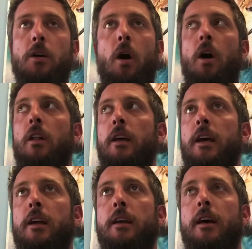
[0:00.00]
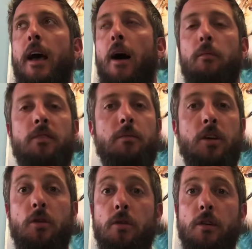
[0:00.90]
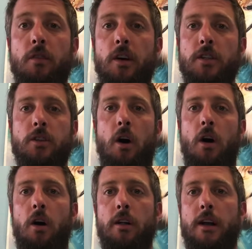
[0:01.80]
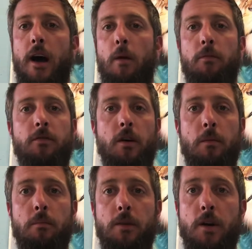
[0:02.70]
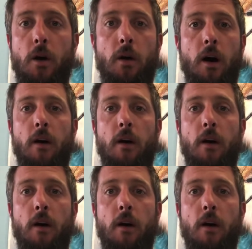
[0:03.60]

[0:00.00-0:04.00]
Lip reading: Call in help from the universe. Call in help from a